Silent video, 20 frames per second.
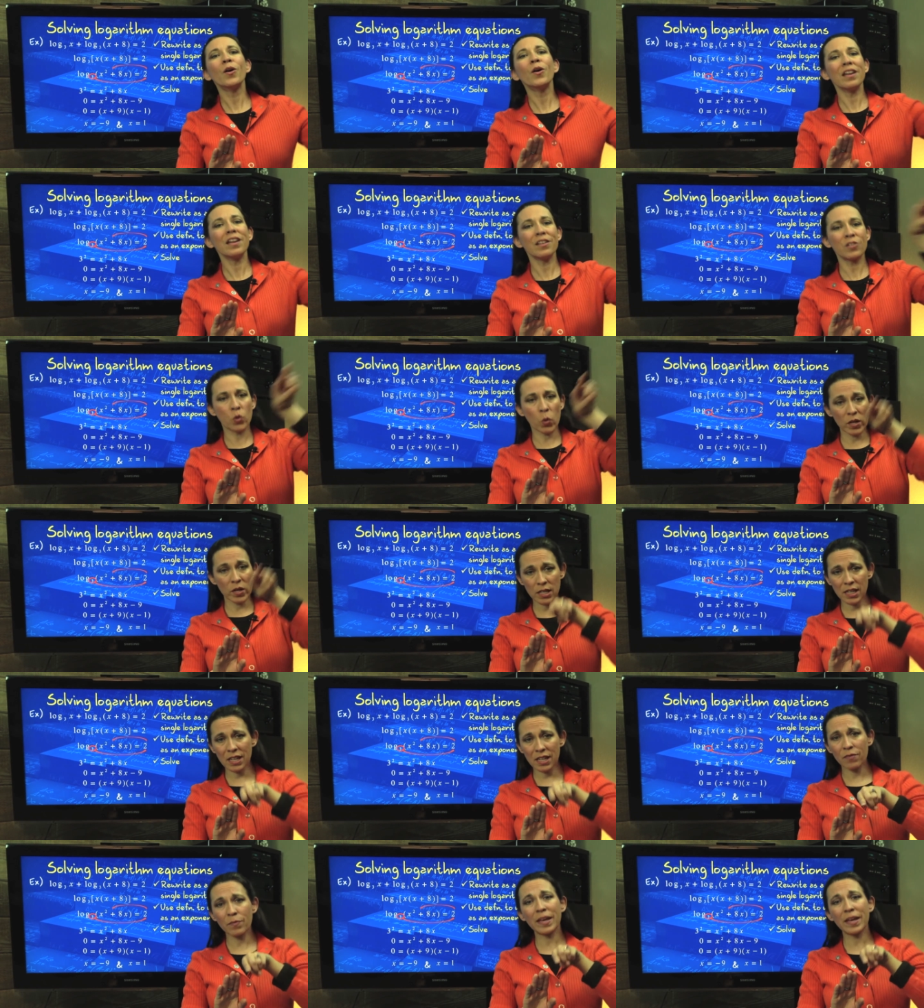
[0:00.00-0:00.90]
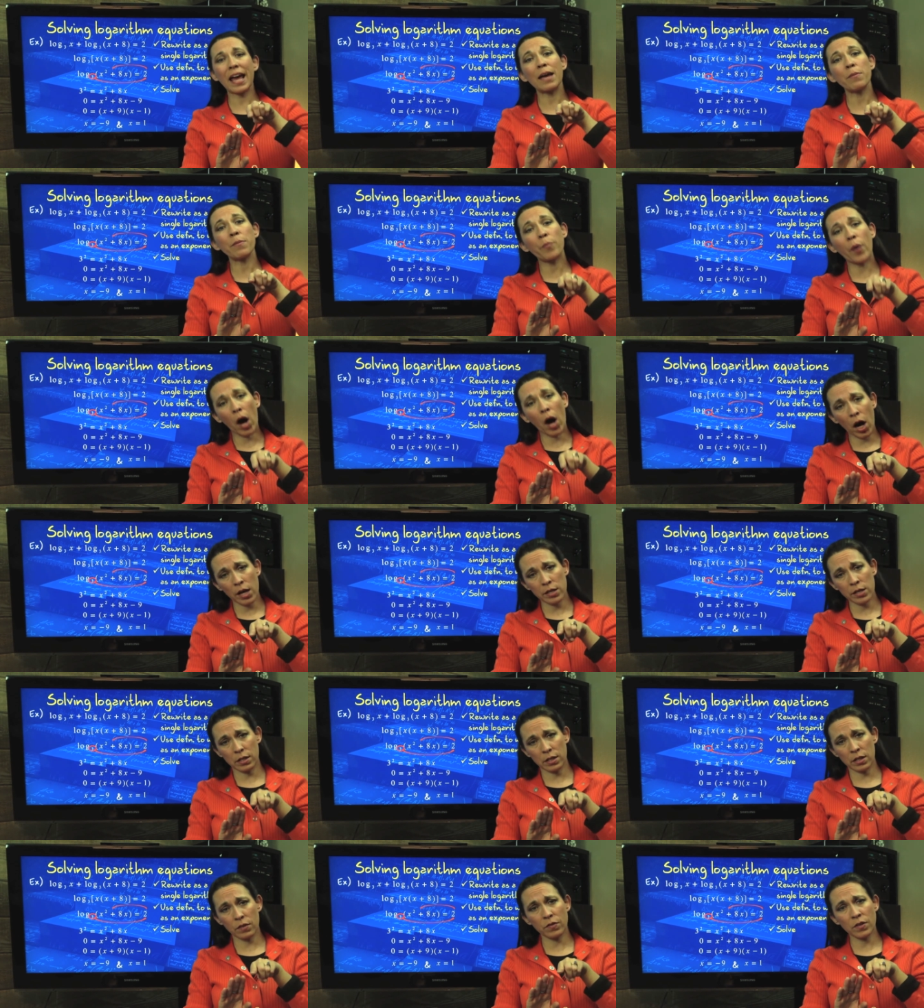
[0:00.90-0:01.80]
is going to give me a
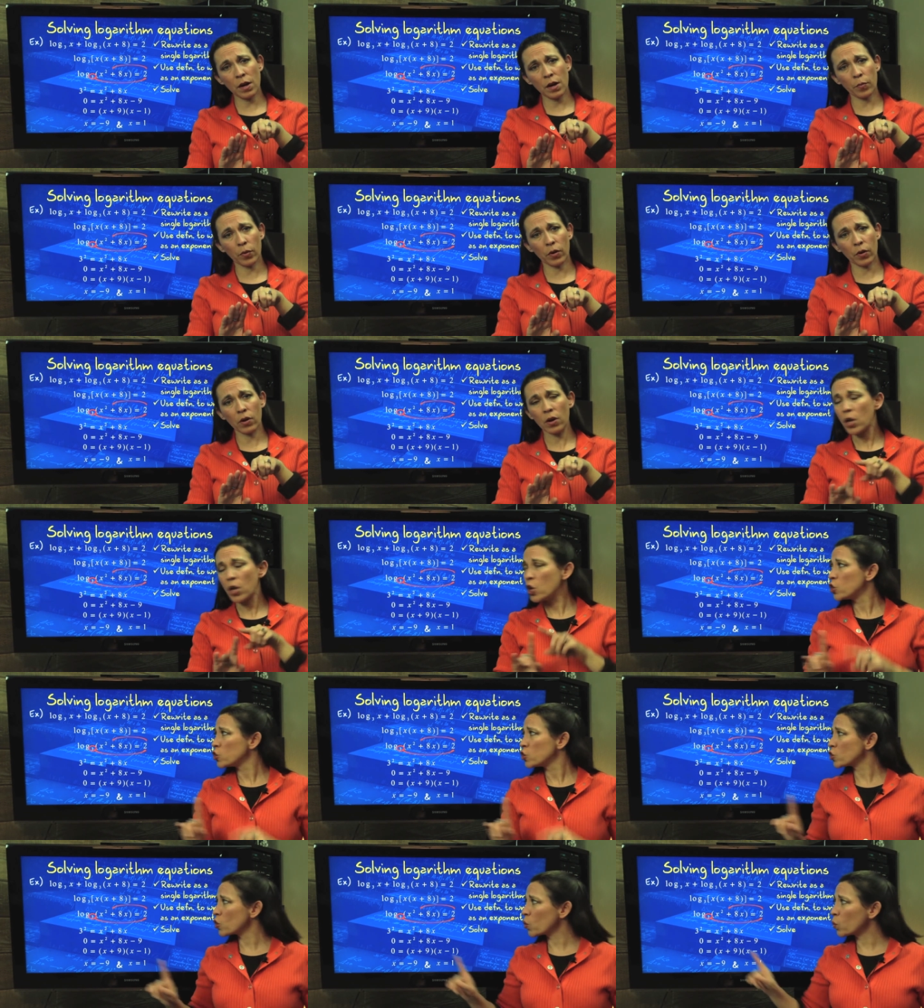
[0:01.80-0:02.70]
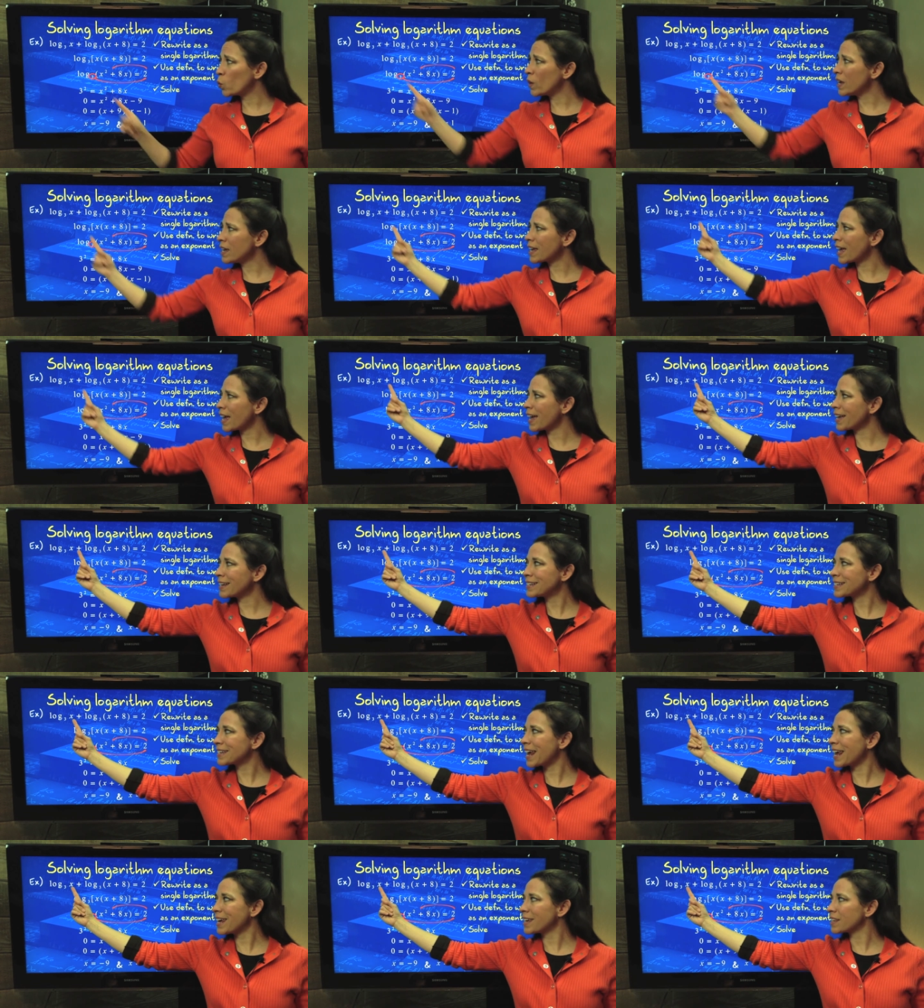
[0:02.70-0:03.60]
positive number. So we can't
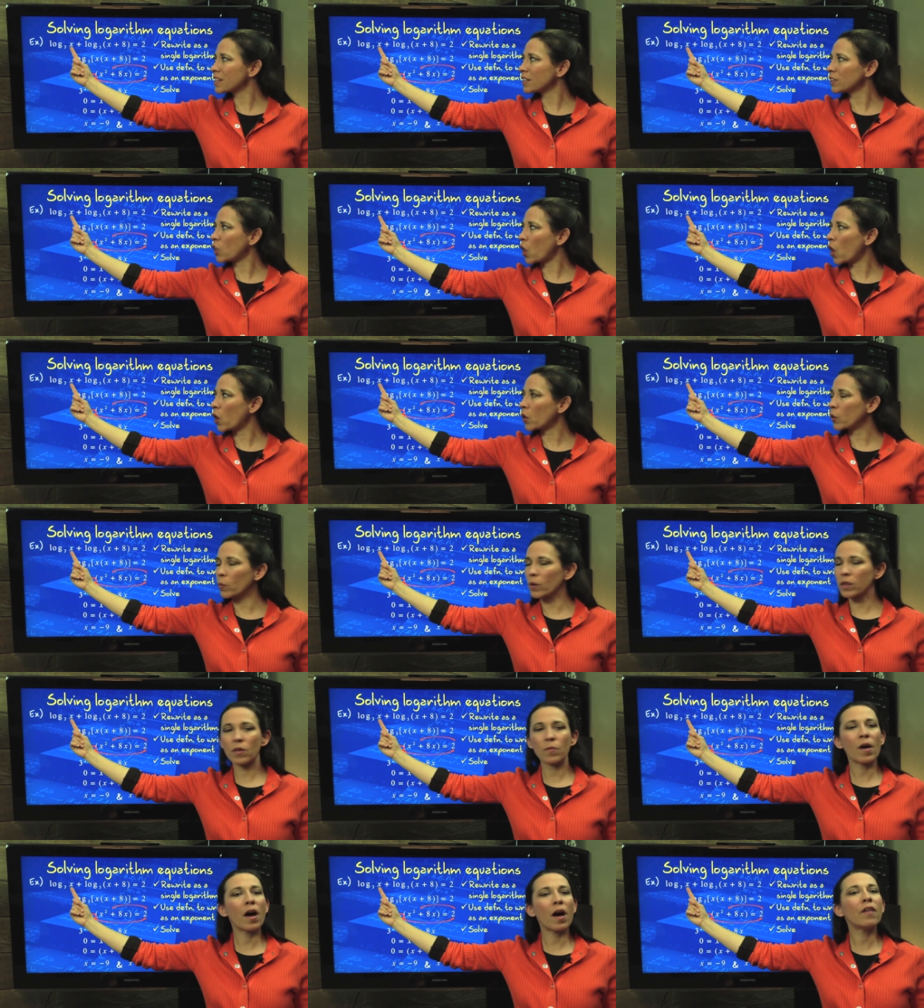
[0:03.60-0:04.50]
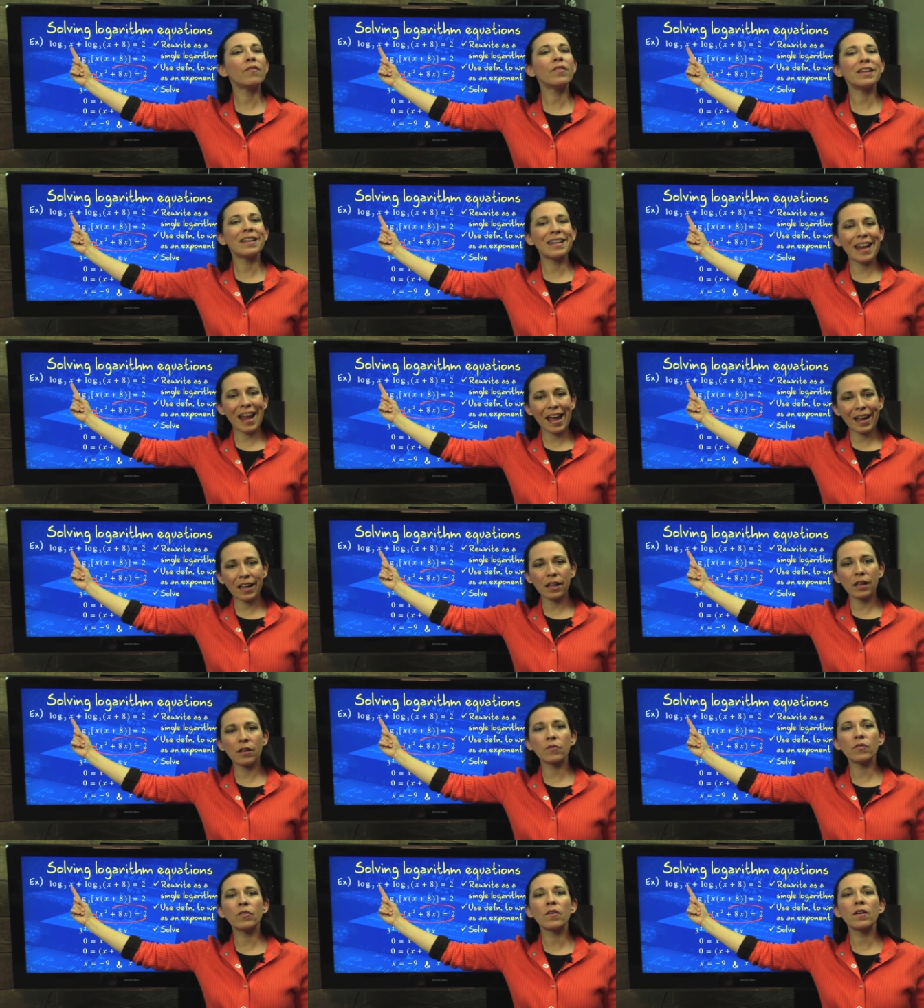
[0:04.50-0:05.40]
take the logarithm of a
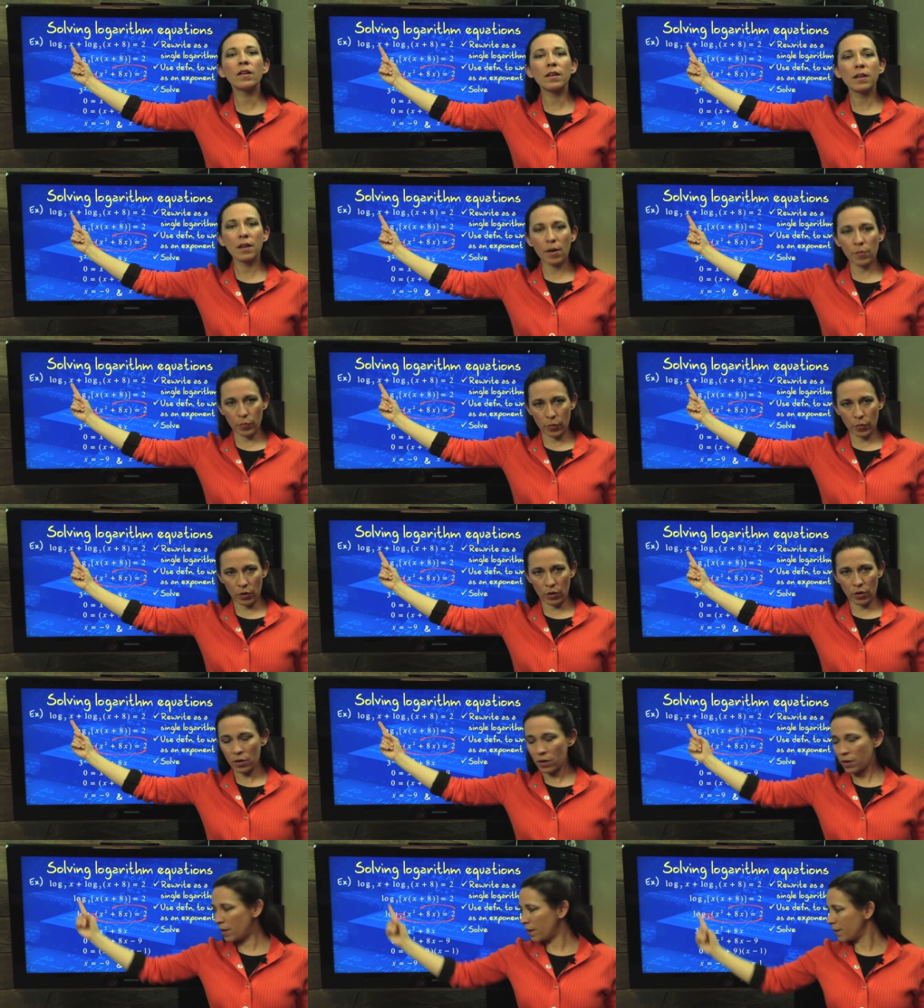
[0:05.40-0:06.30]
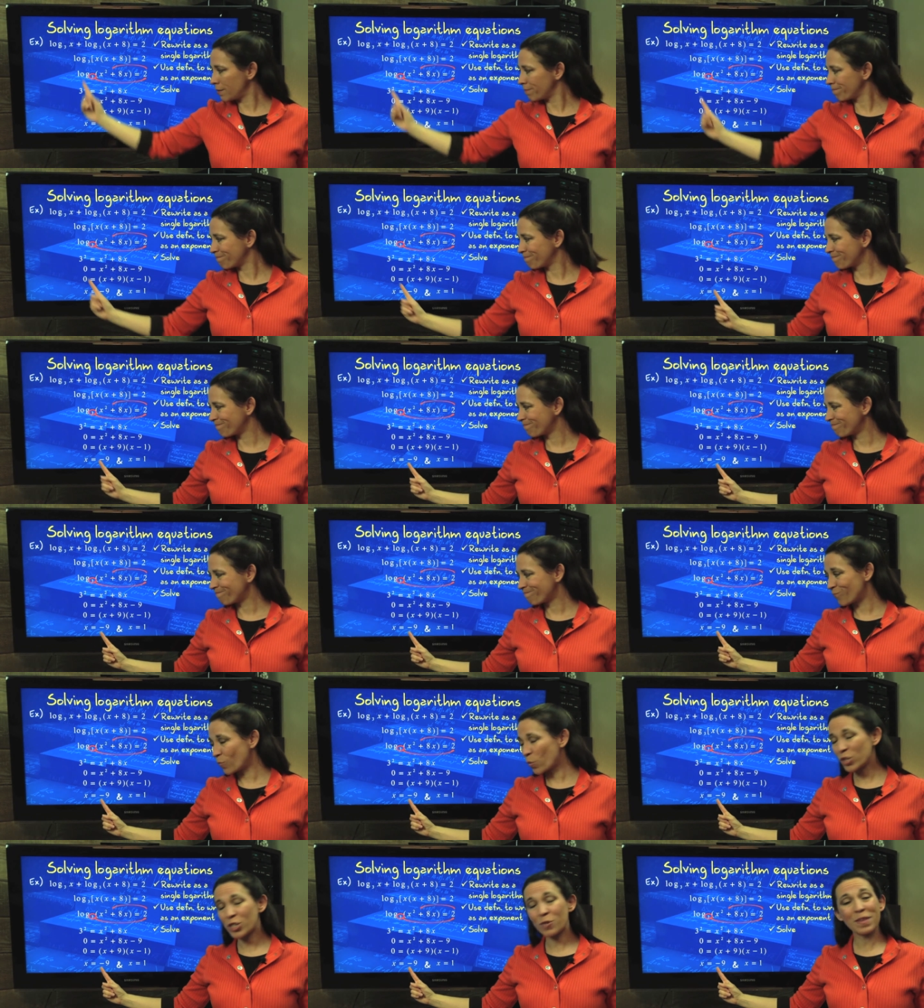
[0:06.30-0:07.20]
negative number,
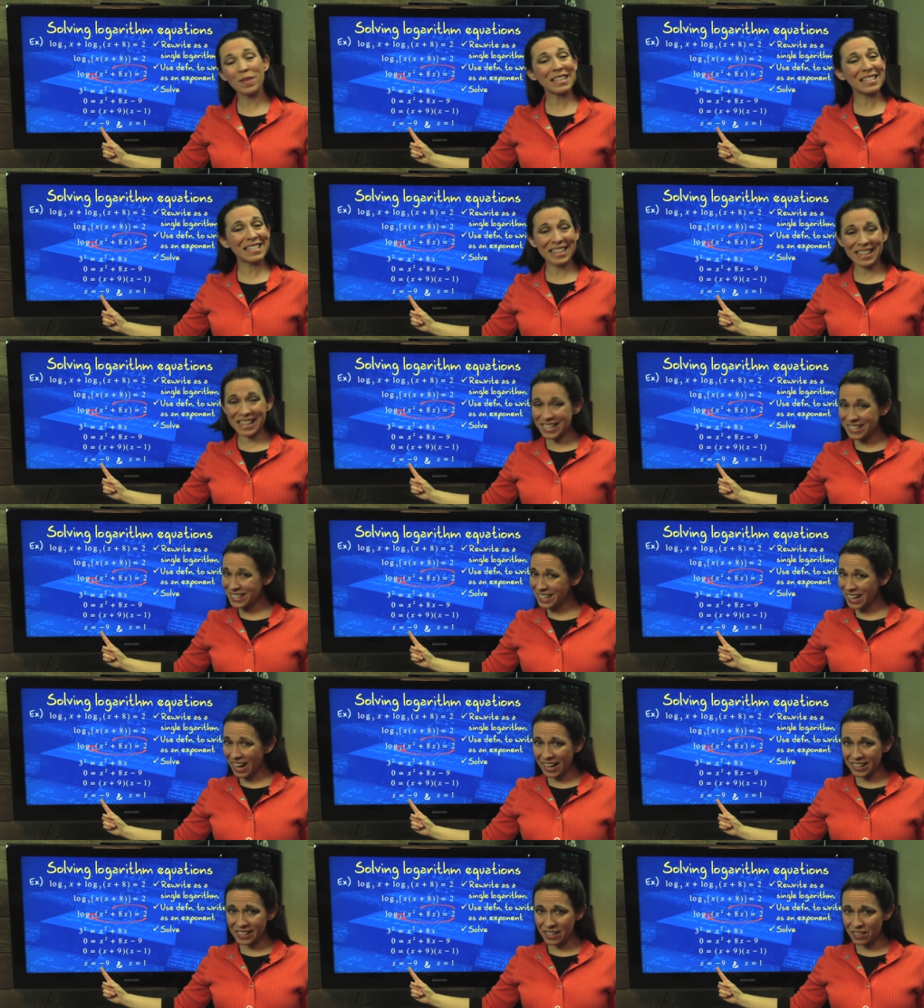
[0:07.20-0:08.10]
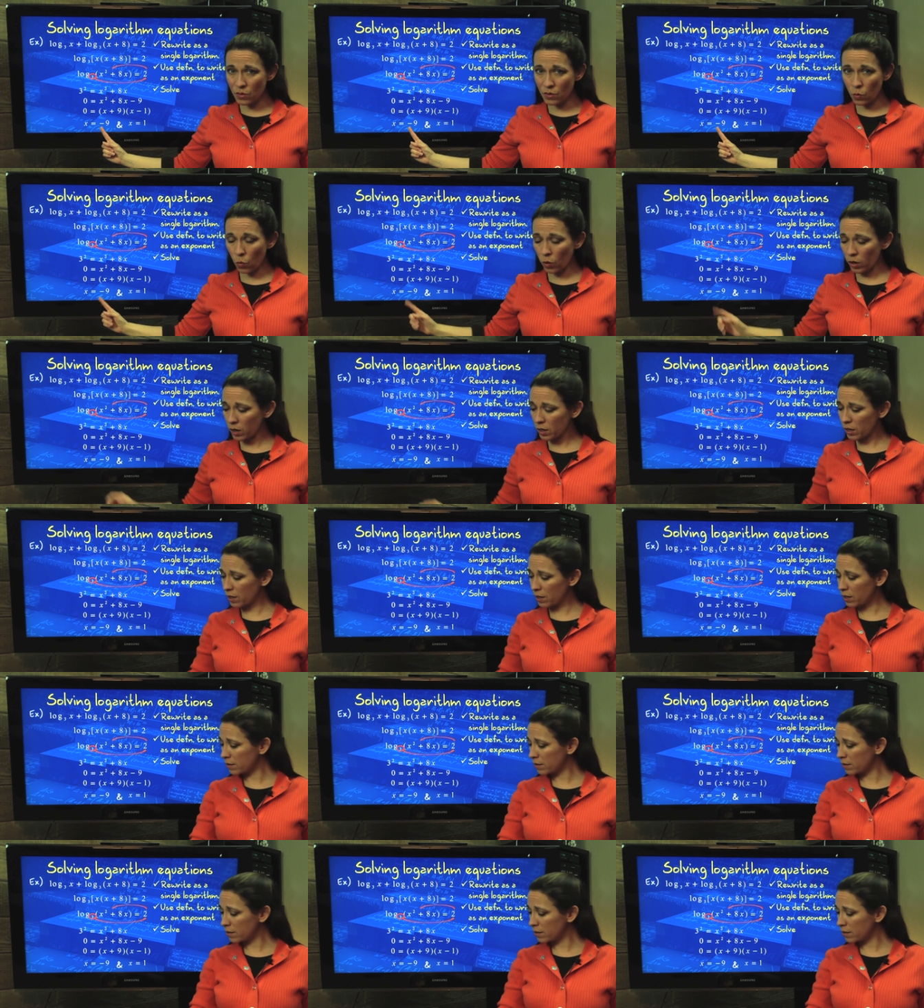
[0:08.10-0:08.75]
which means this guy doesn't work.